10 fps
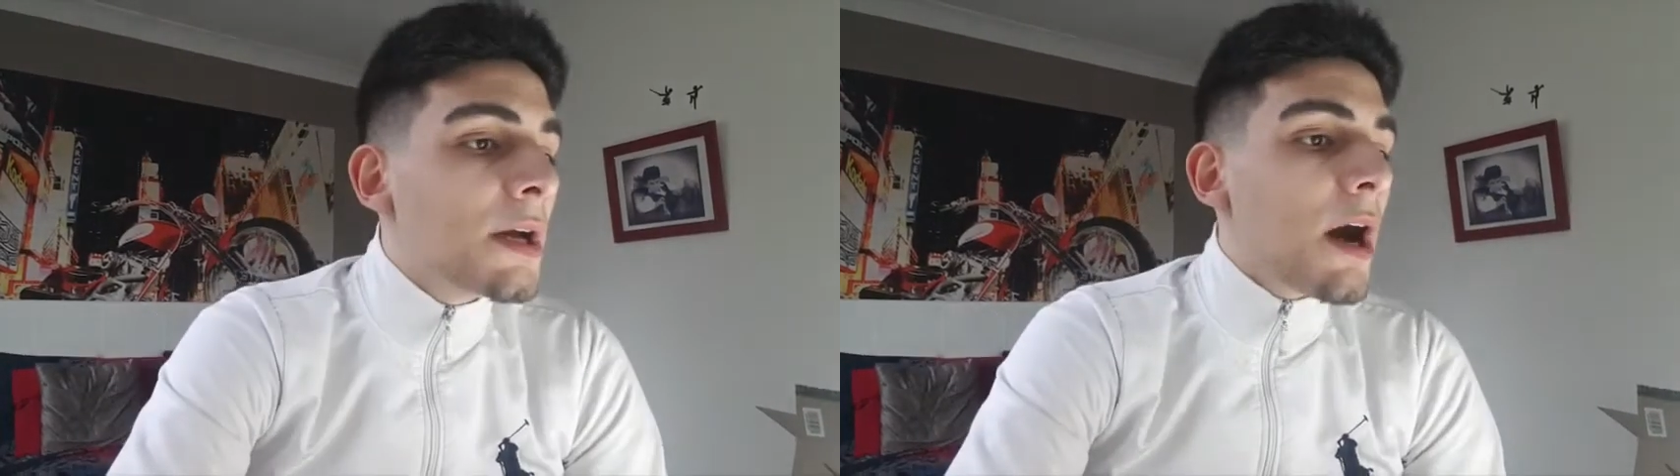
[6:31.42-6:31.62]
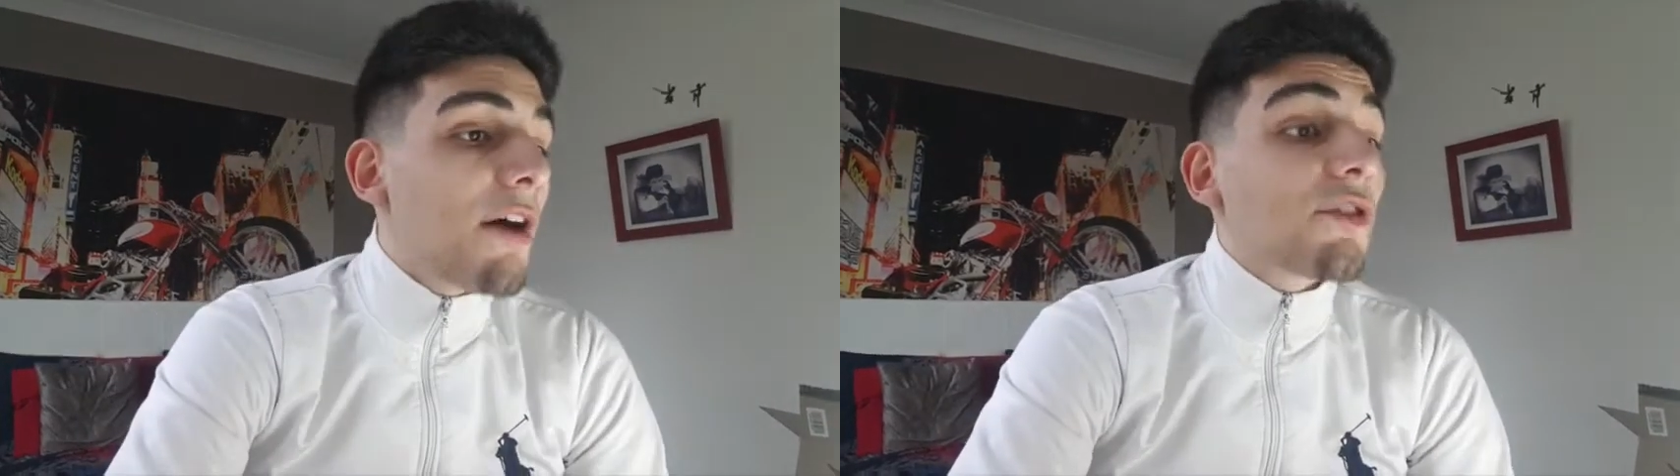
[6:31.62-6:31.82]

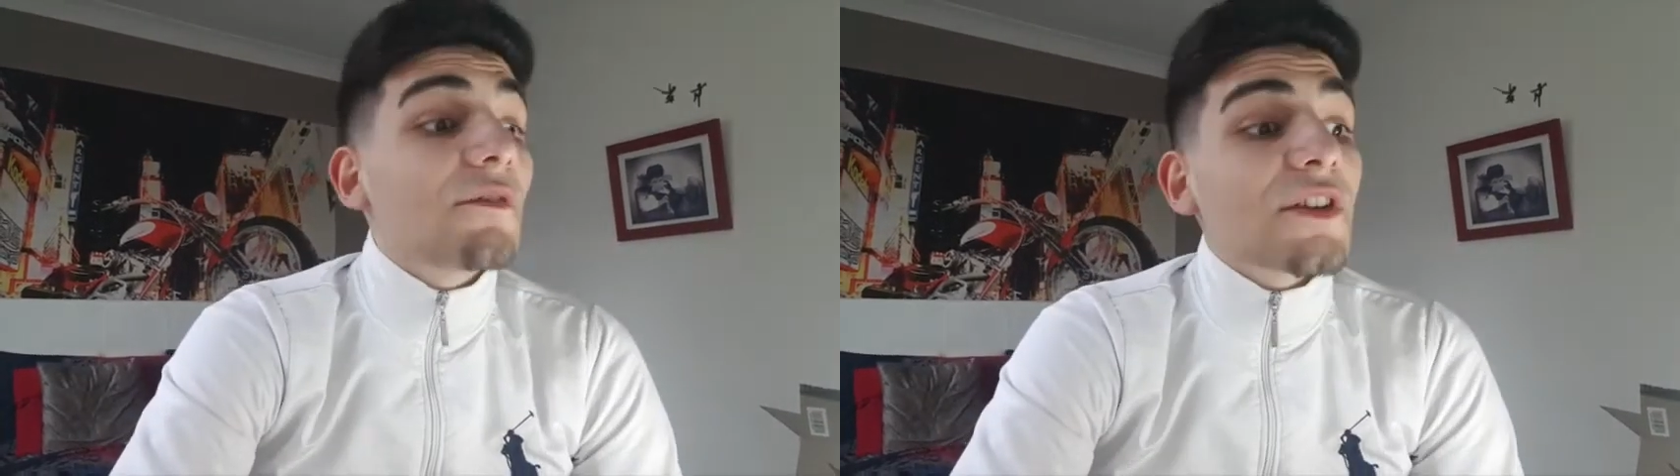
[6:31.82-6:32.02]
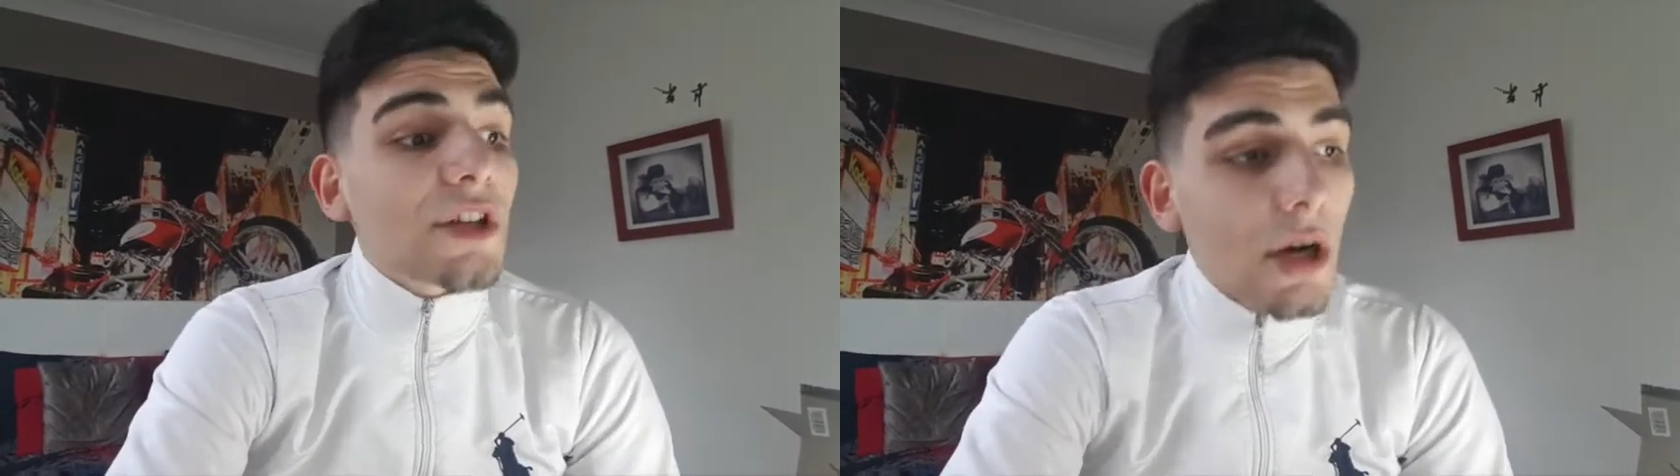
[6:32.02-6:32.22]
I've gone
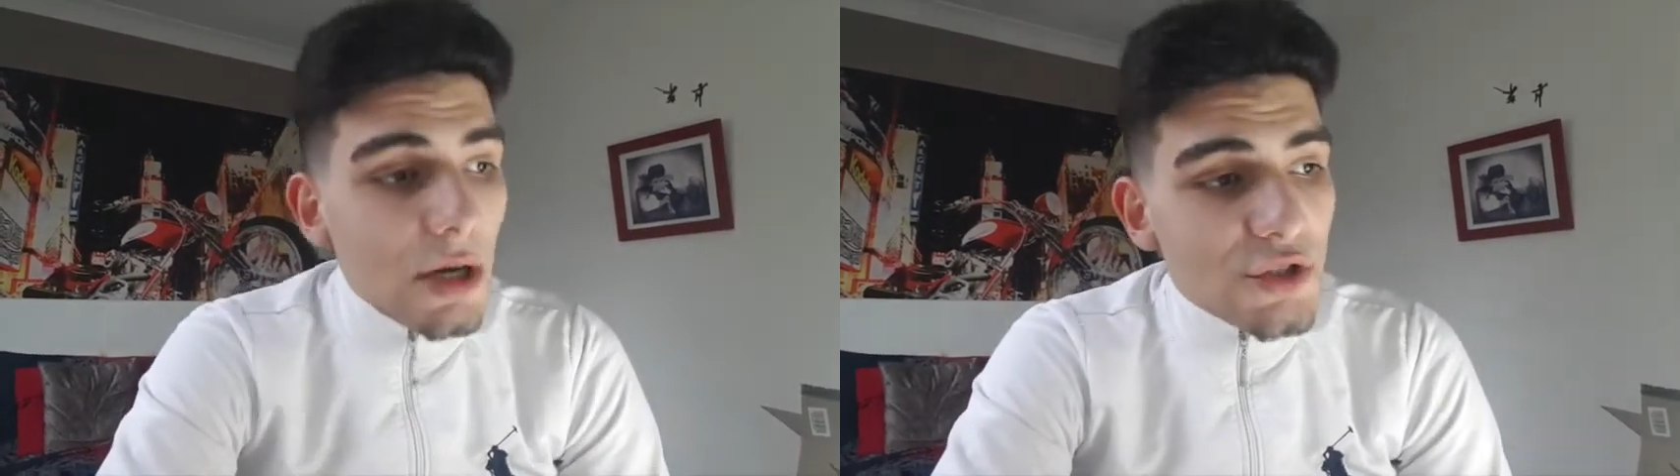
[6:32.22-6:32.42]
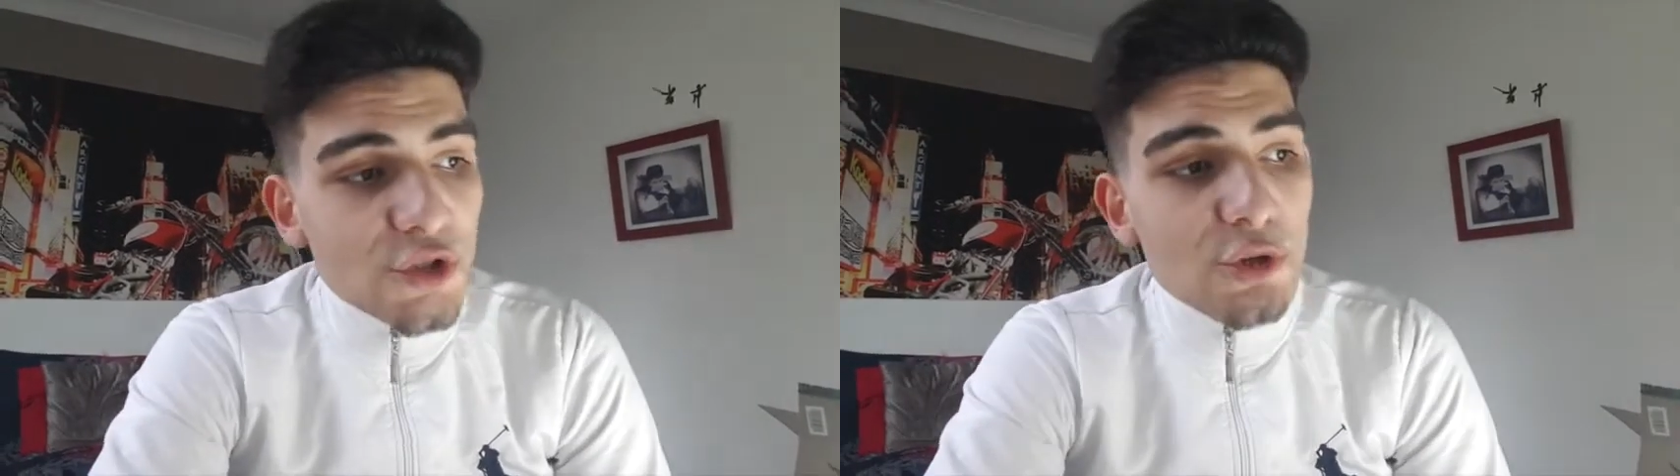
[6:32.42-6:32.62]
for
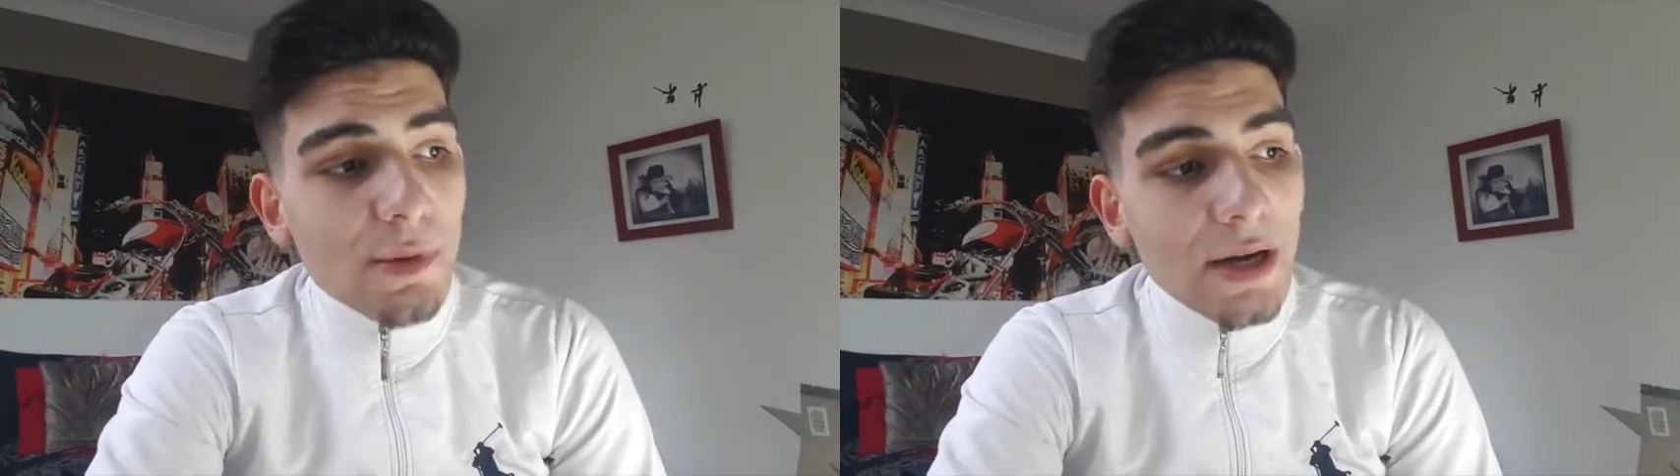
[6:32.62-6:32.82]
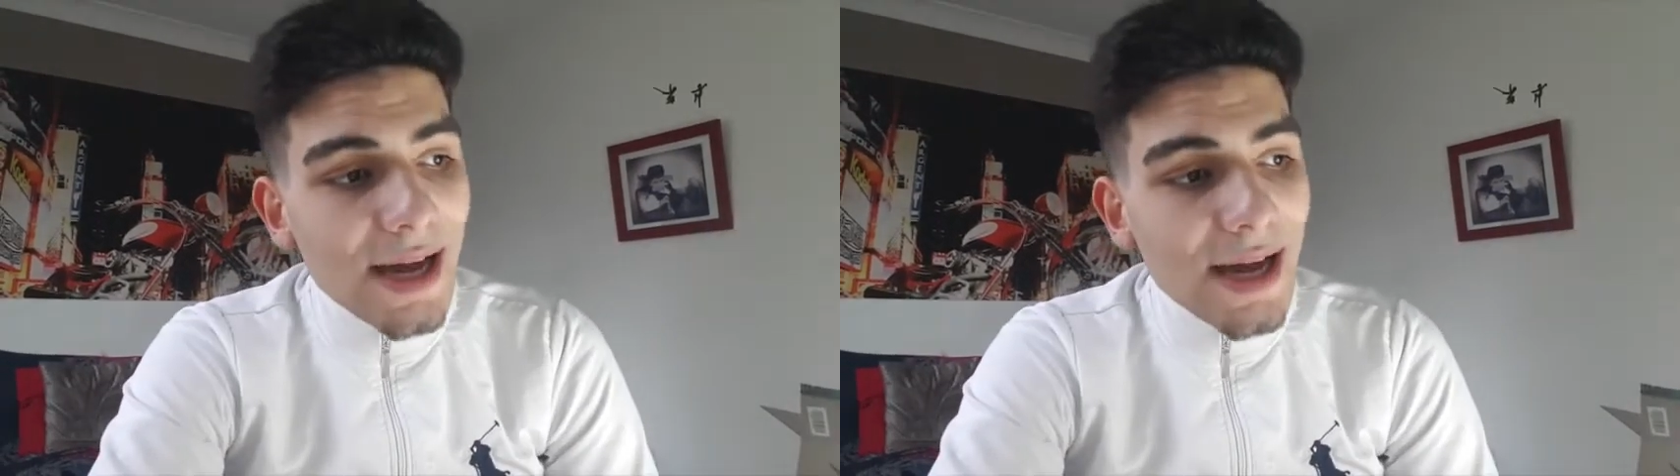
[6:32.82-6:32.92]
Kurt Zouma,